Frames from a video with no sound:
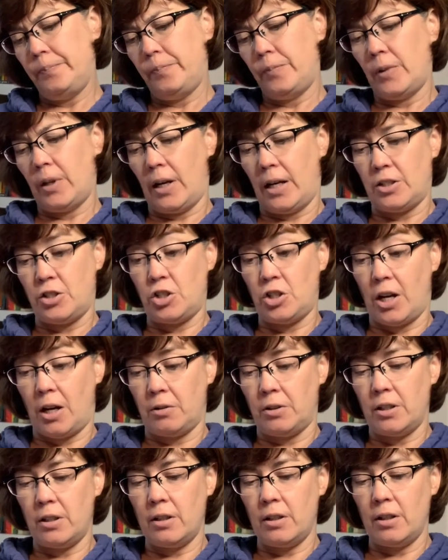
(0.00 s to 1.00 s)
I
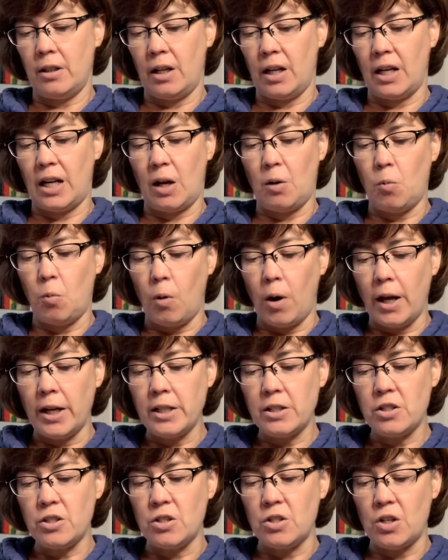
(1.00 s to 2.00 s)
shouted, and I wanted
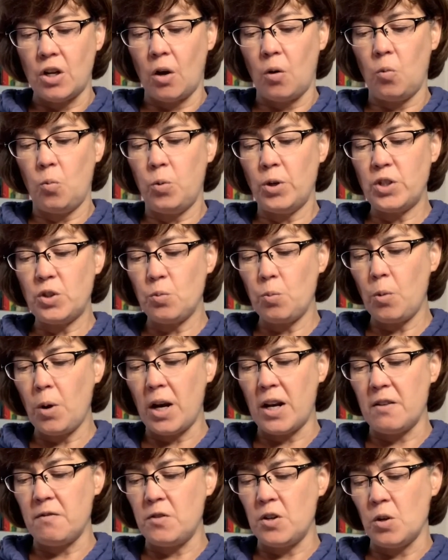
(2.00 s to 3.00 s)
to know which one
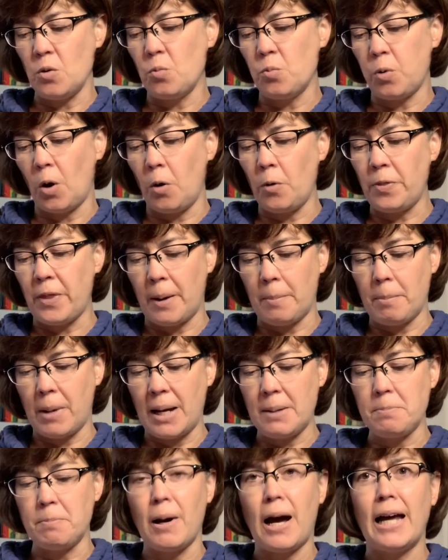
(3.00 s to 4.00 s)
of you wrote that my
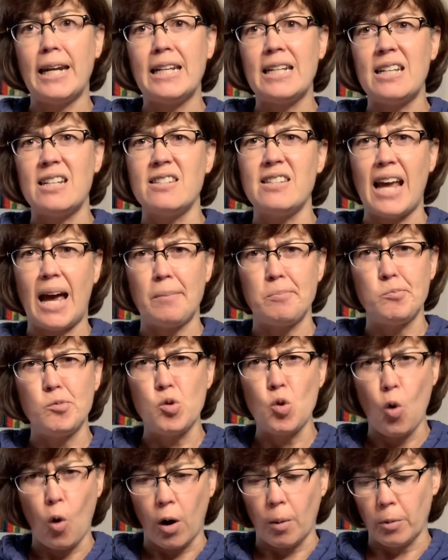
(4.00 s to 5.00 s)
body is
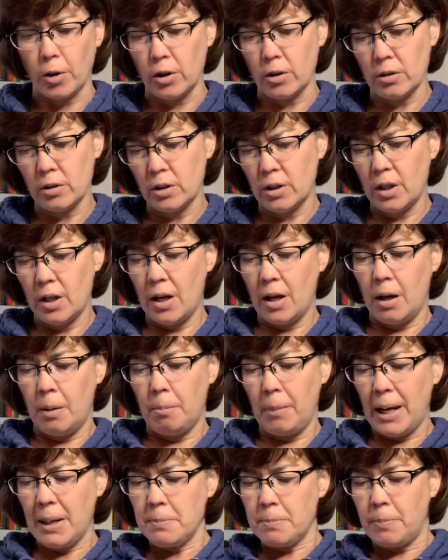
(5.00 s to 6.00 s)
abnormal.
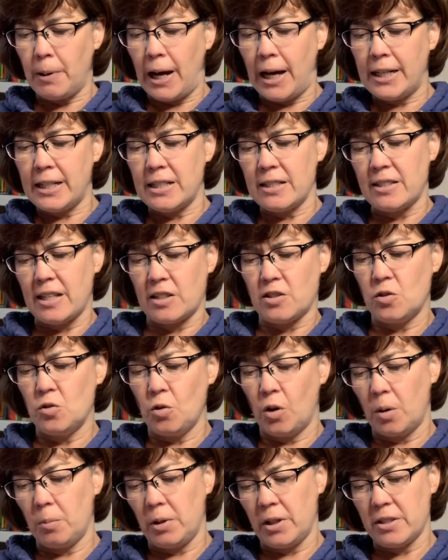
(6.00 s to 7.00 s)
My body is as
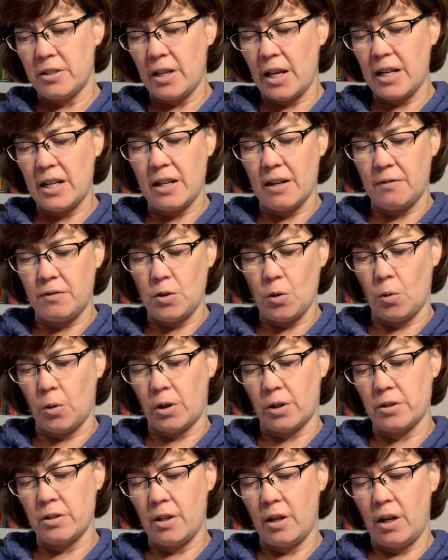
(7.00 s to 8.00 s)
normal as any of
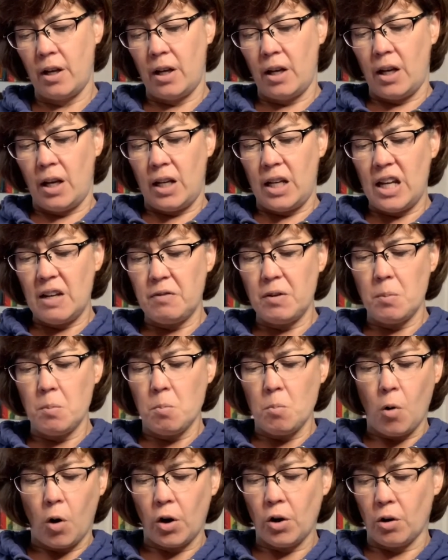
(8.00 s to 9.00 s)
yours. Even
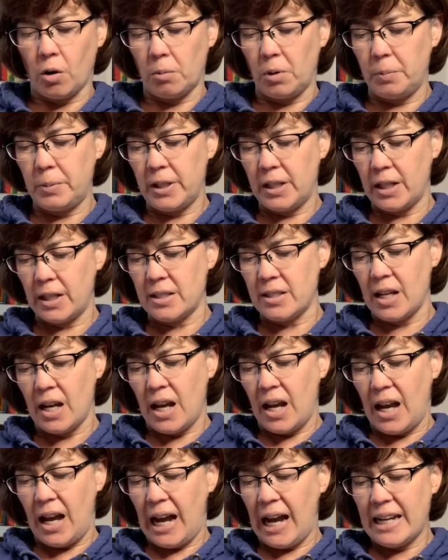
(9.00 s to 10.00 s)
more normal because
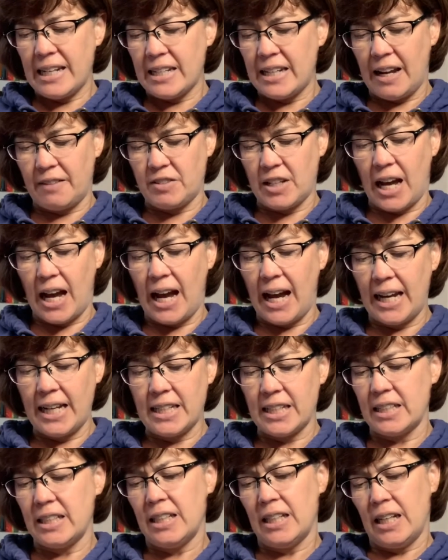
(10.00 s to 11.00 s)
I didn't have to hide
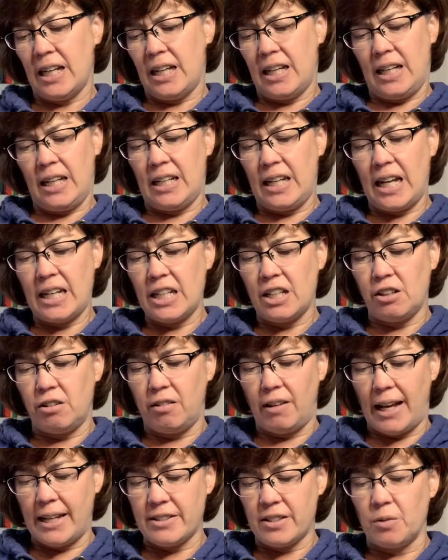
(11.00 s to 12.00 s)
it in any
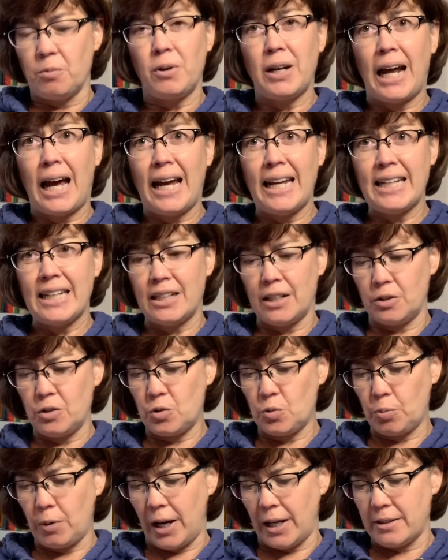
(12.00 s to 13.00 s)
closet when I get
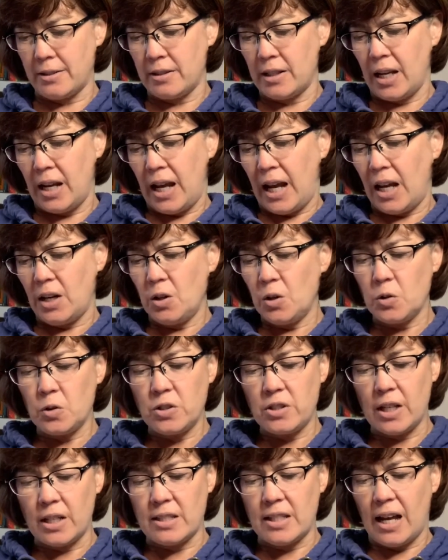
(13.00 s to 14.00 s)
undressed. And who
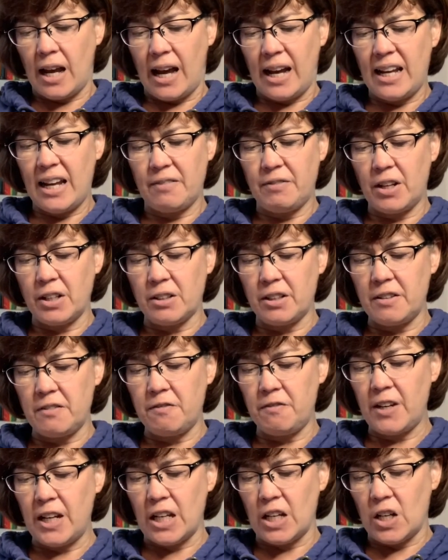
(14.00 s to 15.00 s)
says I have ugly
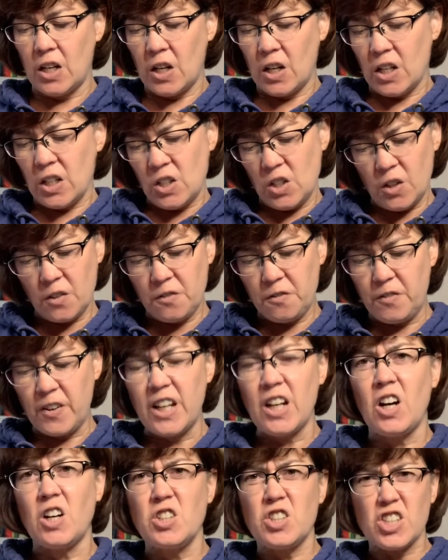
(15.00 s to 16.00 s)
feet? Your feet
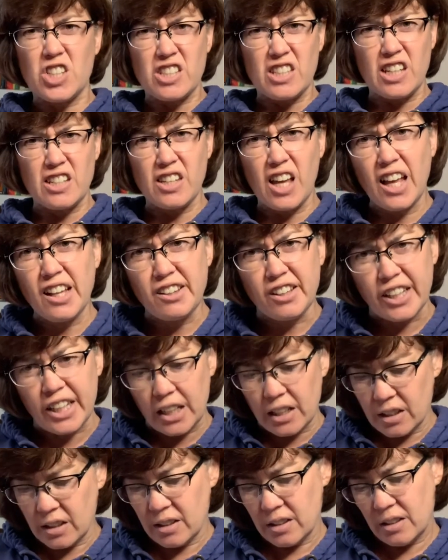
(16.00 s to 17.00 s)
are just as
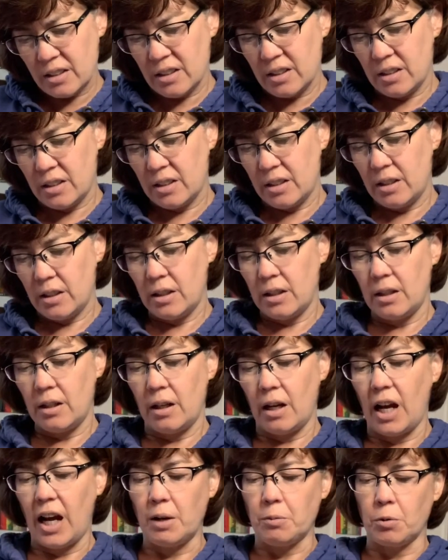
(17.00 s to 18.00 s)
ugly.
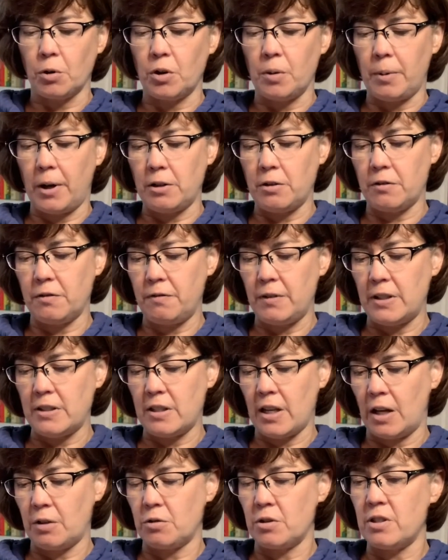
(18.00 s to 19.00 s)
"I wrote about your feet,"
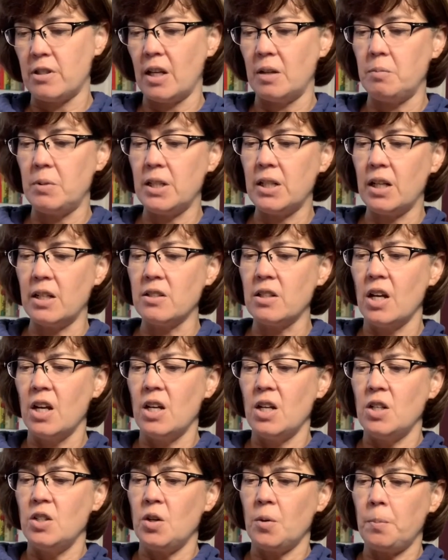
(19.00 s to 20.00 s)
Sandra said, "because
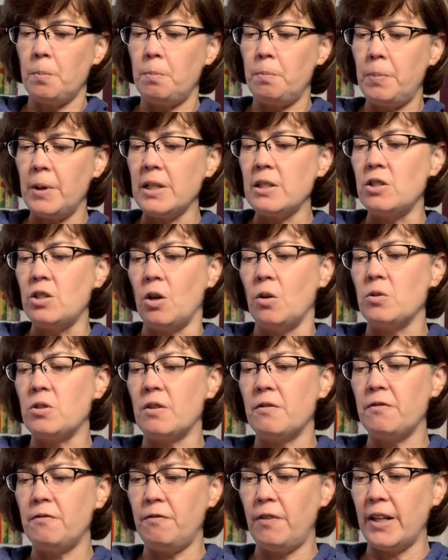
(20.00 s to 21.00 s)
your big toes are
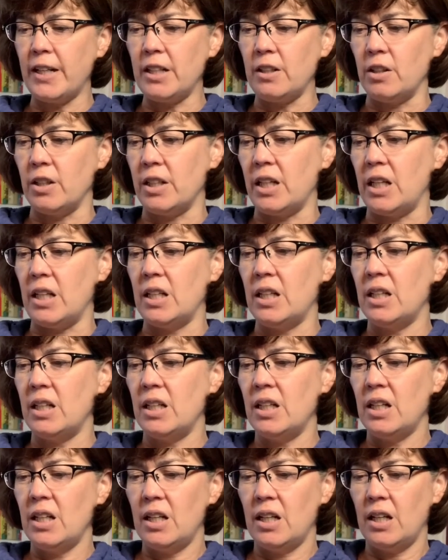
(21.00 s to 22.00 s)
funny looking.
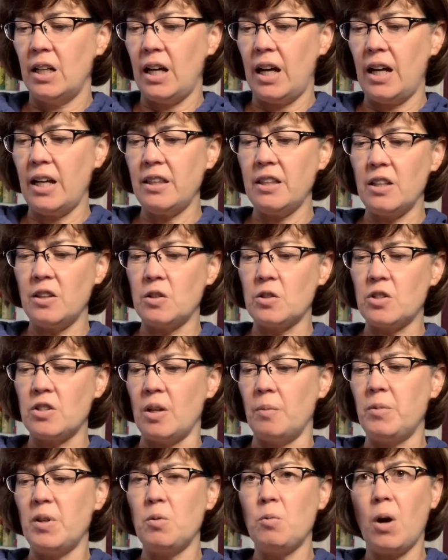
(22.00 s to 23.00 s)
I think there's
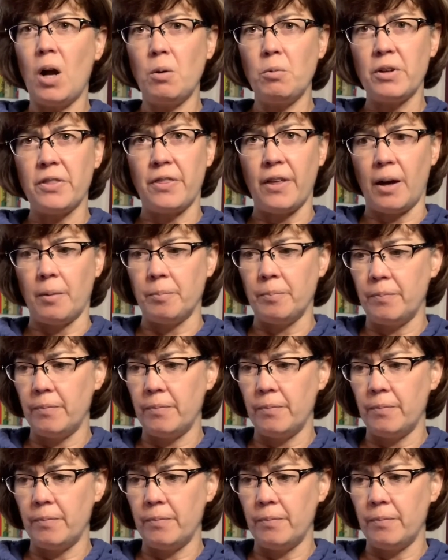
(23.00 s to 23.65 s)
something wrong with them."